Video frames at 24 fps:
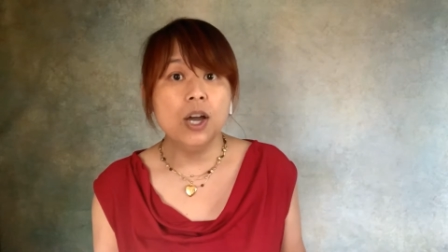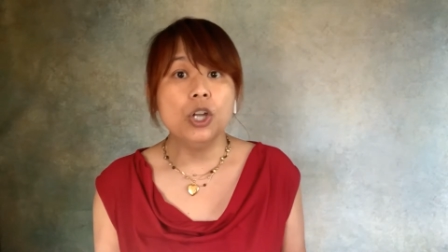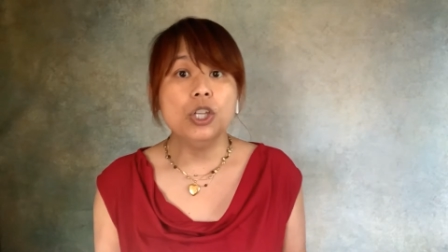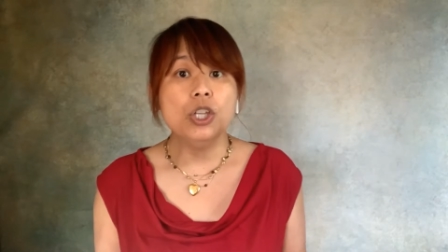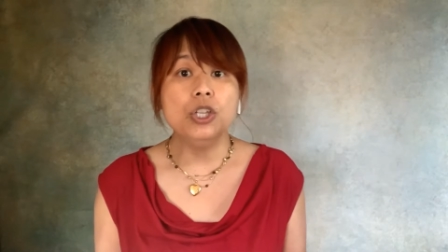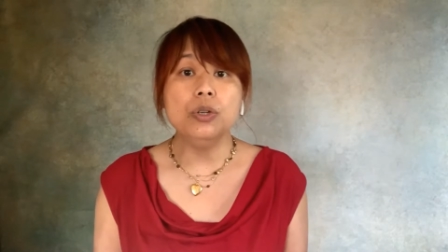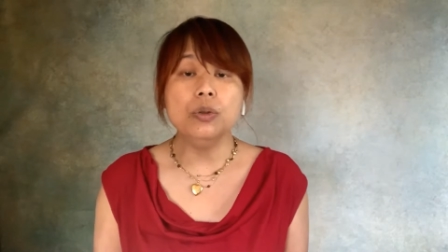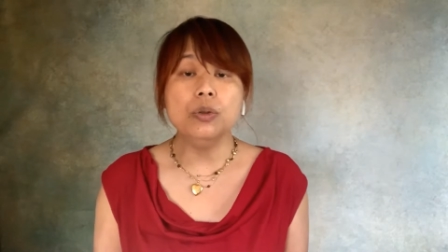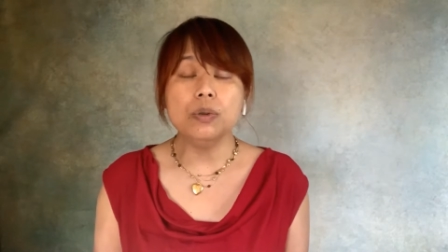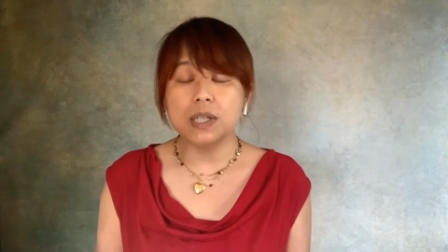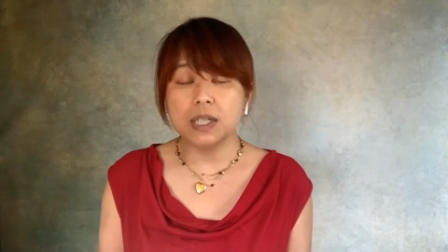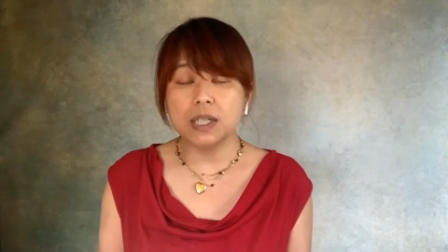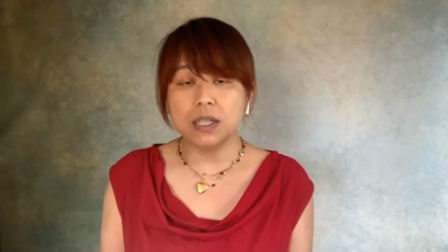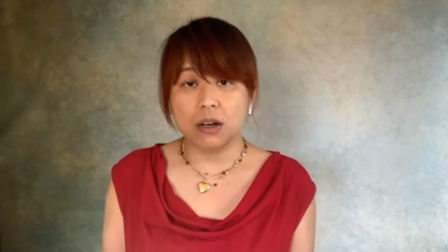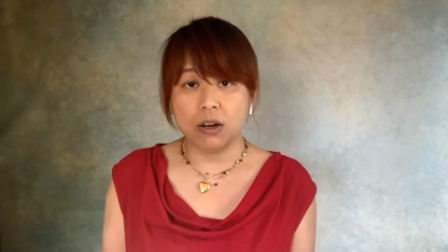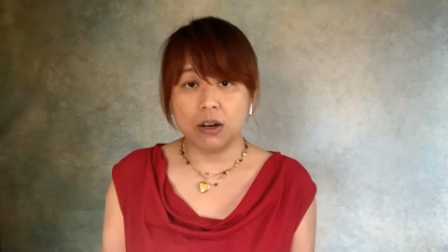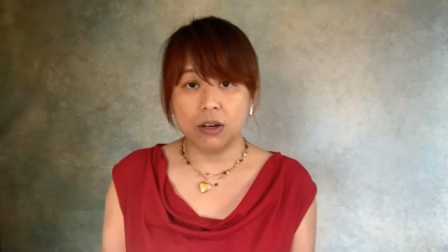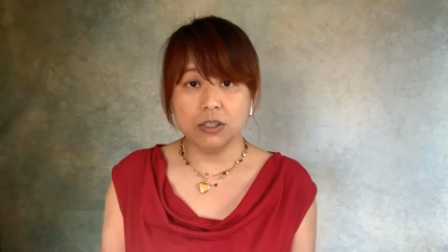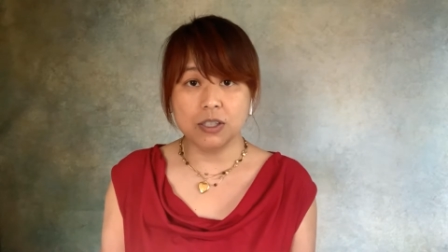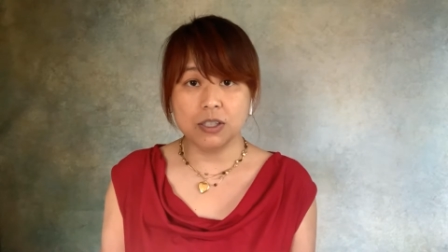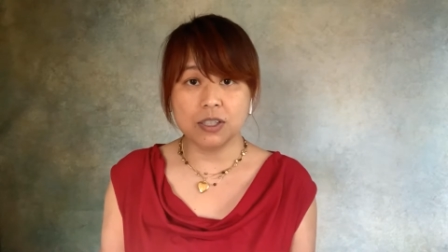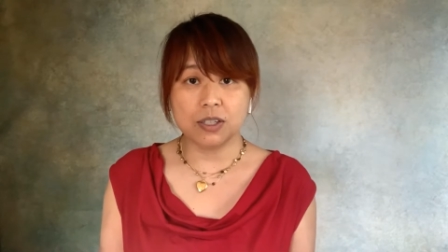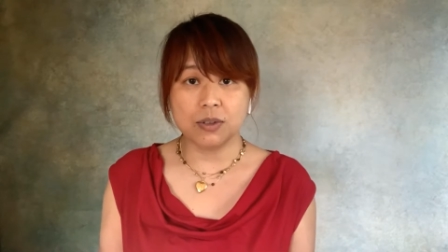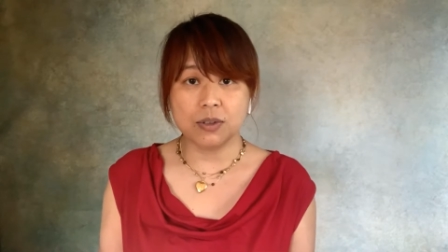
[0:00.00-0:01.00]
You can
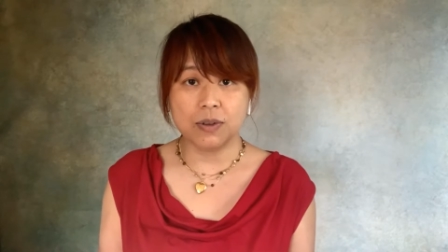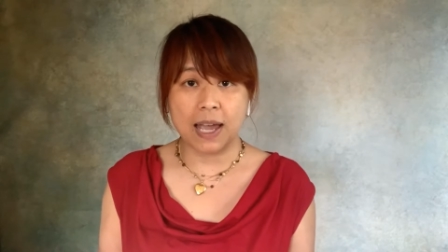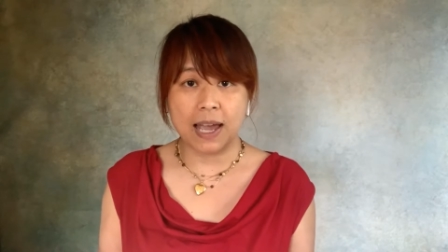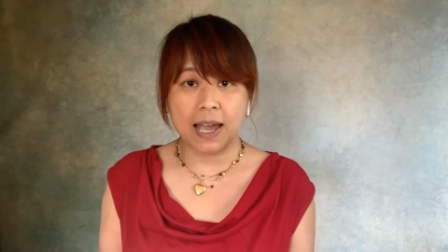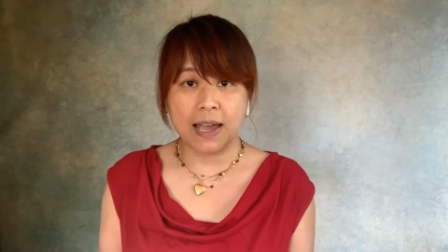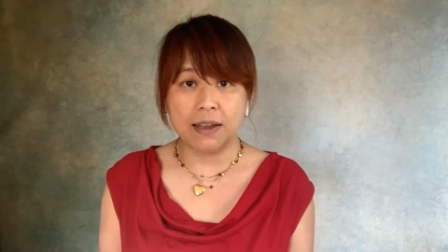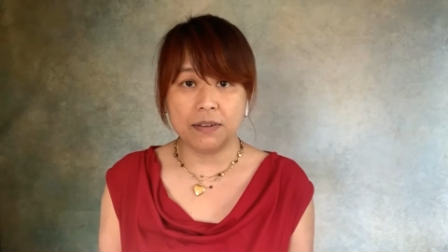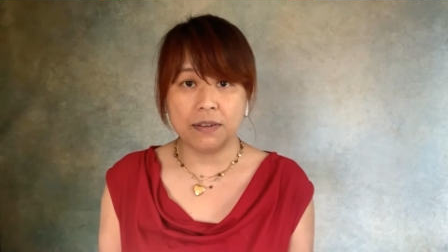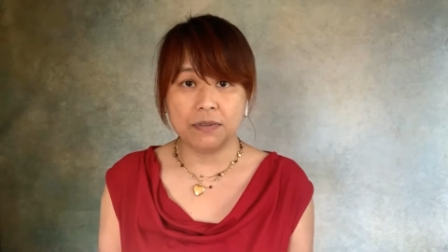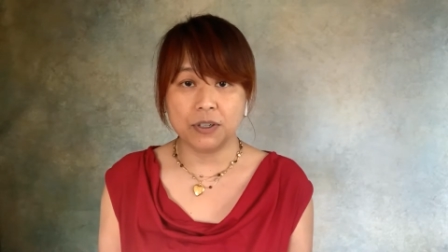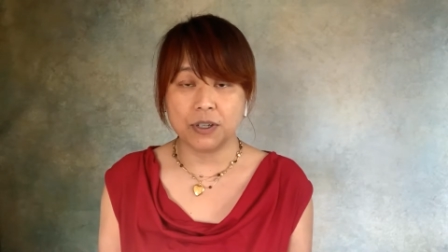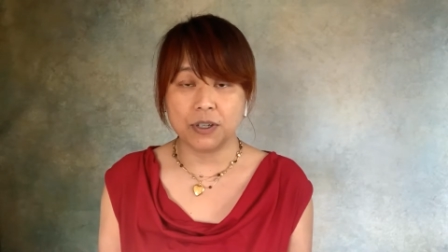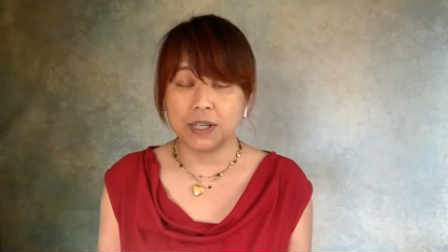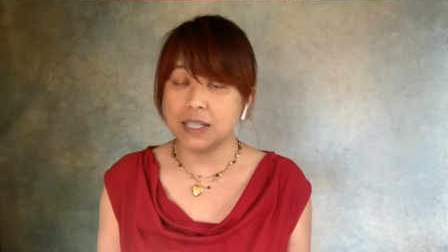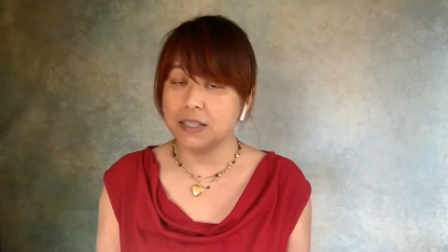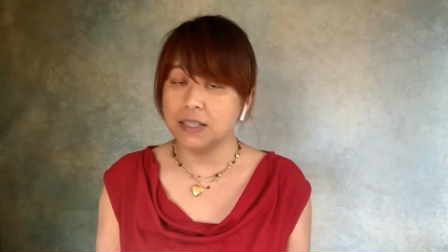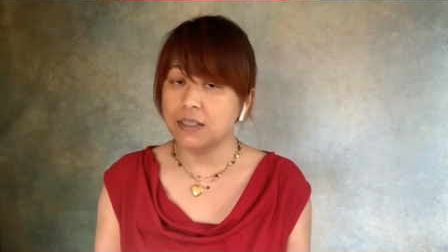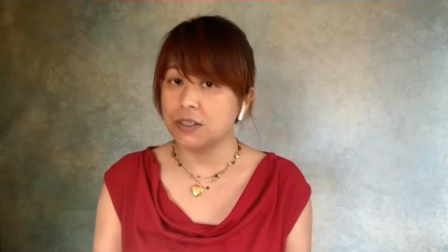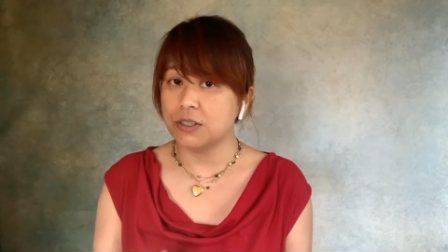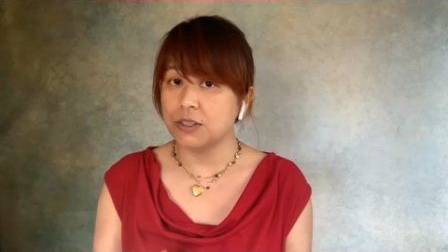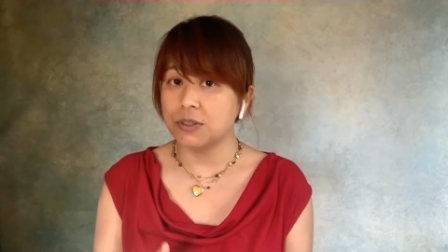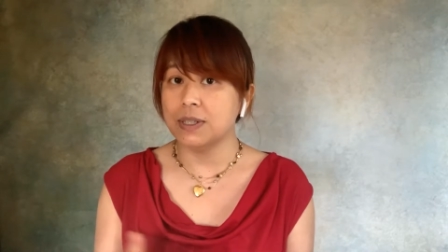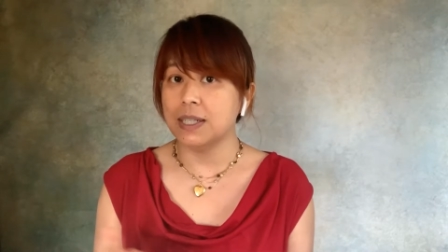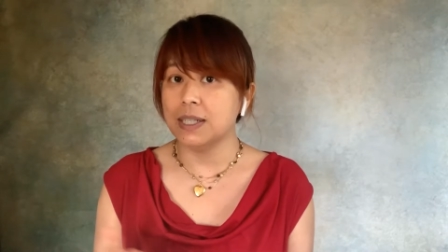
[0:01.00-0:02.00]
also have your kids
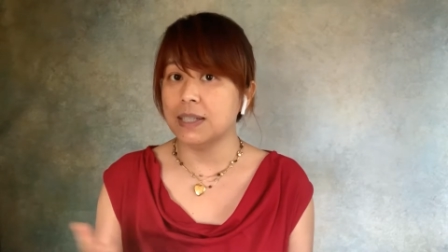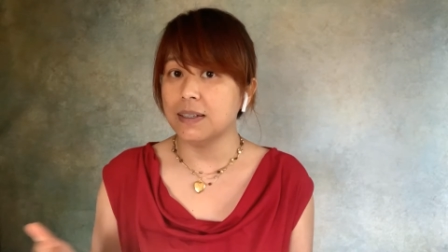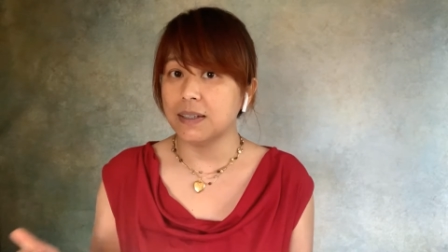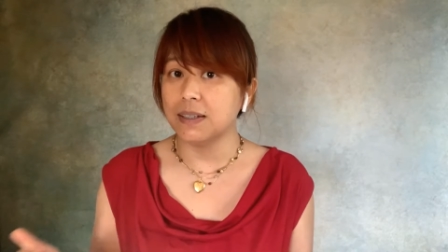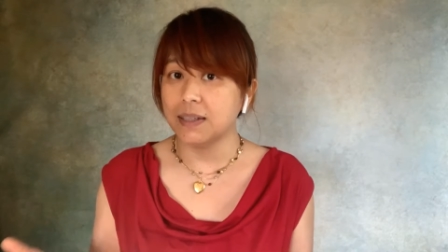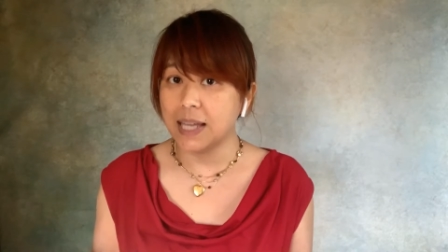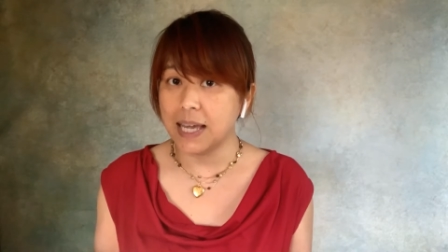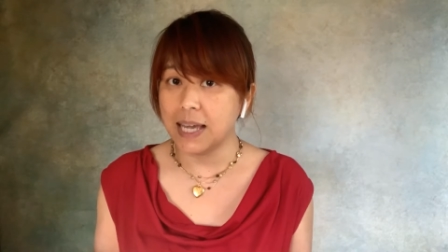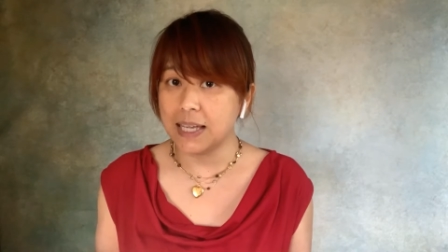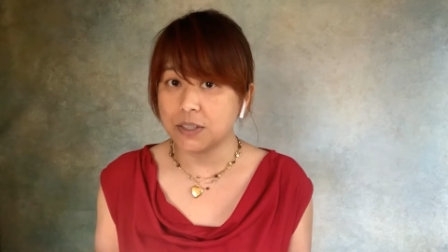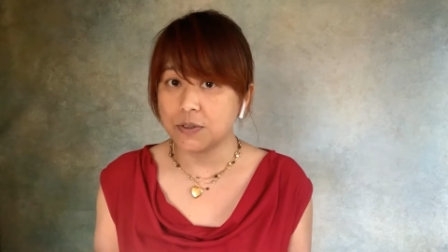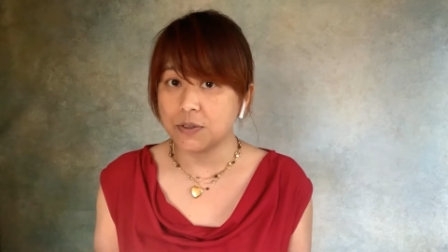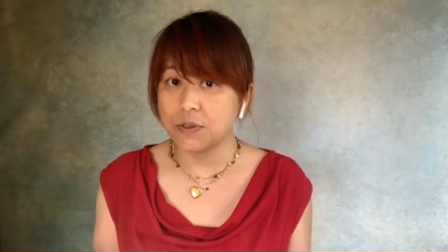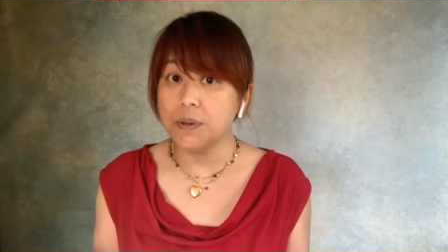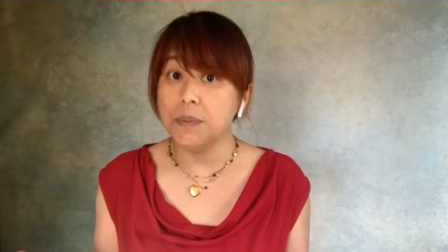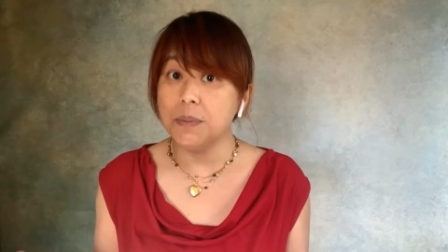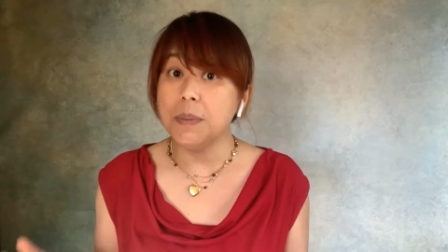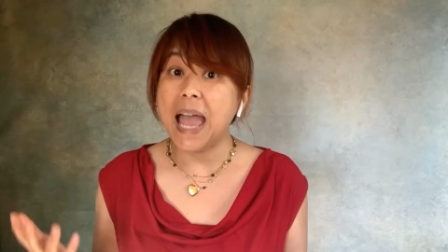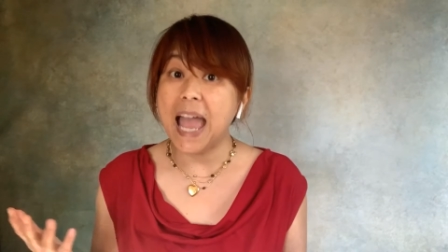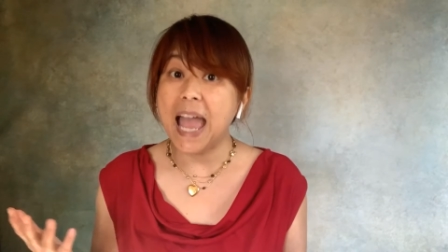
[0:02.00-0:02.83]
do it in the classroom,